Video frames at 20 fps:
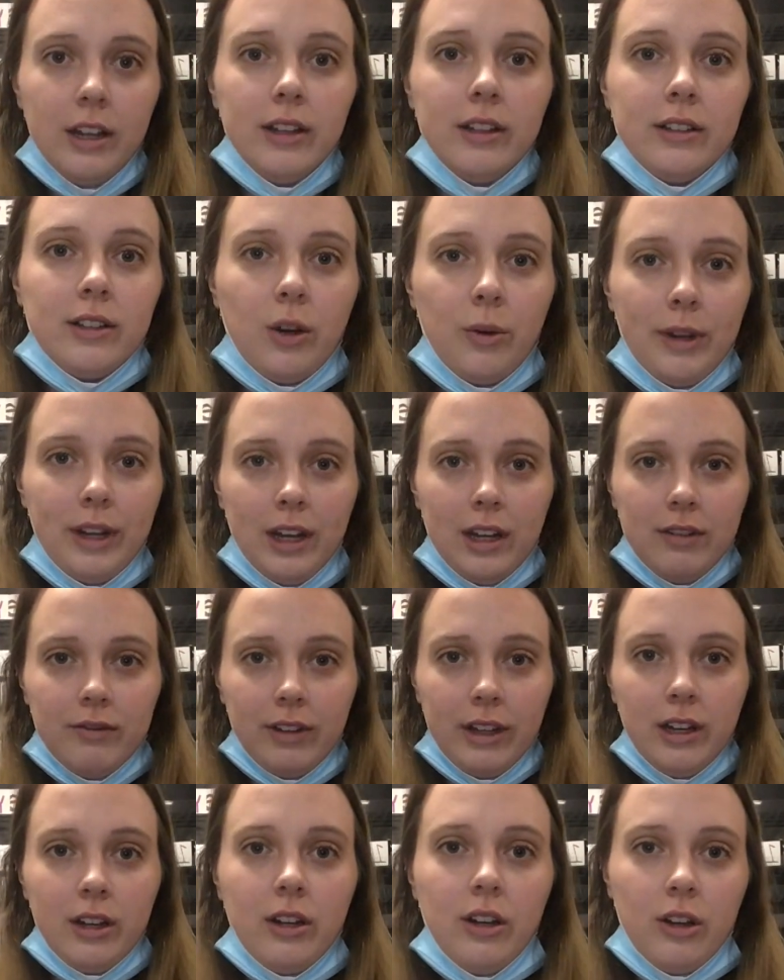So we kind of
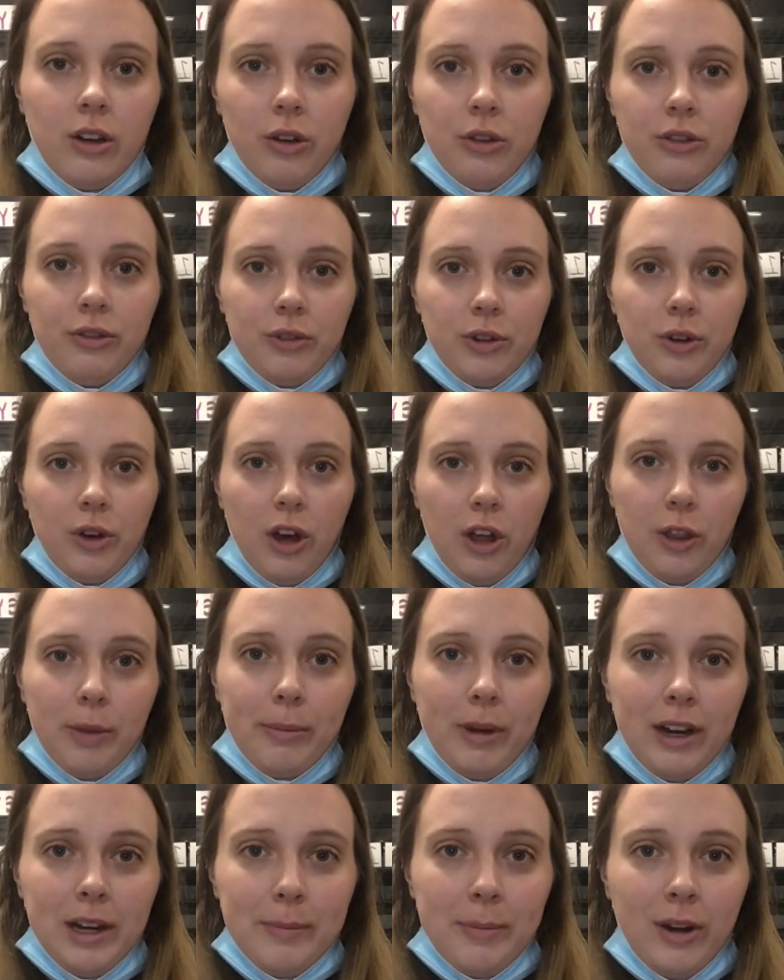like go through all the
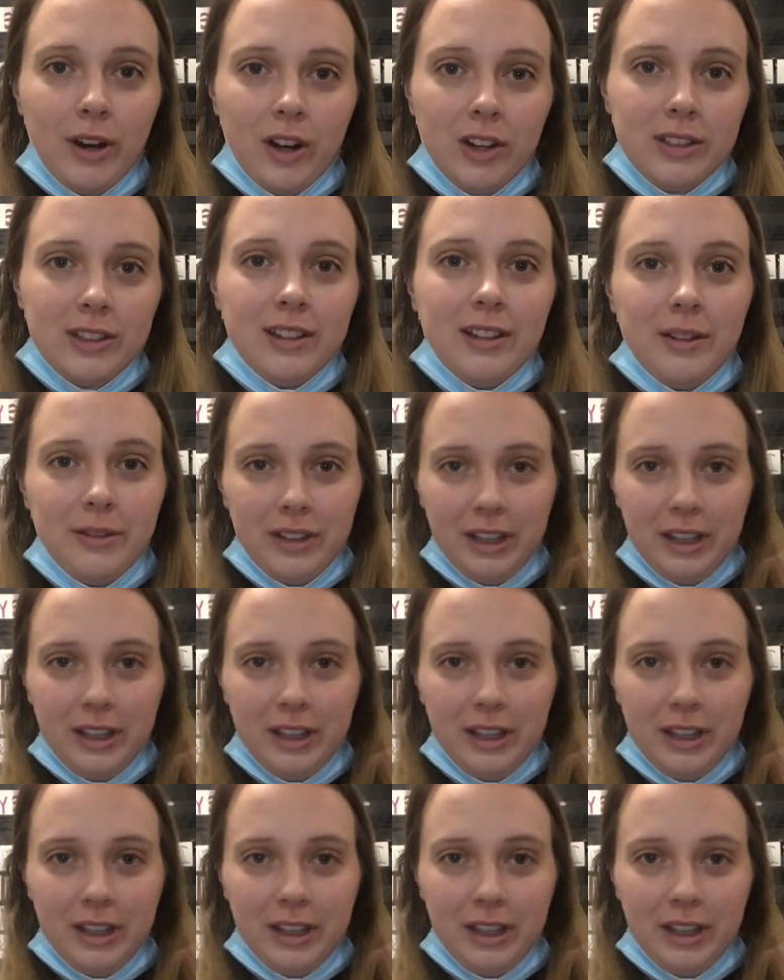body parts and then